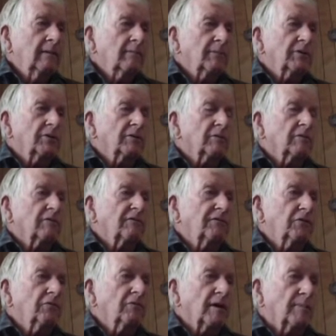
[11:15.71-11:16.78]
but there were a
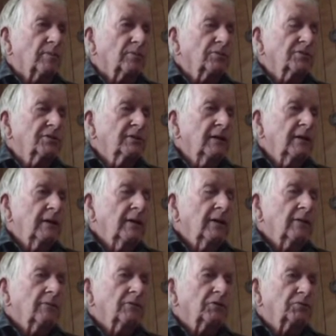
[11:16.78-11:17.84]
few rebels
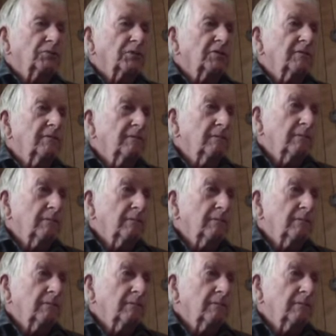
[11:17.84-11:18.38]
which we